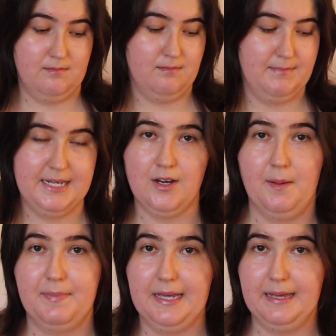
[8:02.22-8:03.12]
me
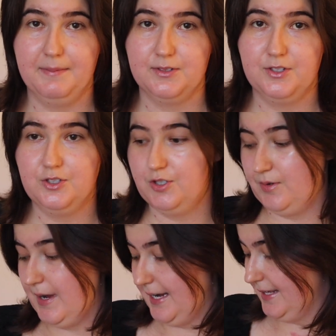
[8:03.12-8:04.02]
not being able to
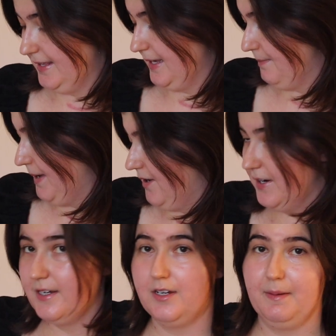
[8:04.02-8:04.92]
do anything about
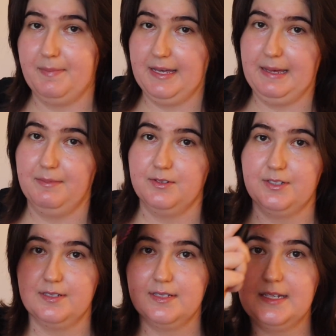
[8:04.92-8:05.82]
it, not being able
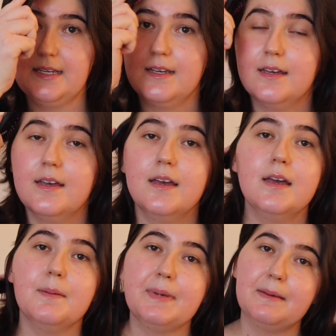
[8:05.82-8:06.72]
to see
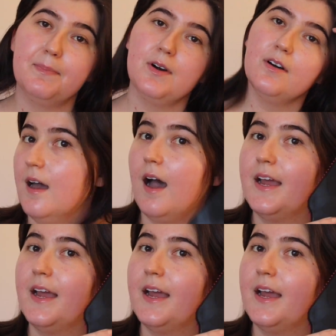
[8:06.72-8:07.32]
people.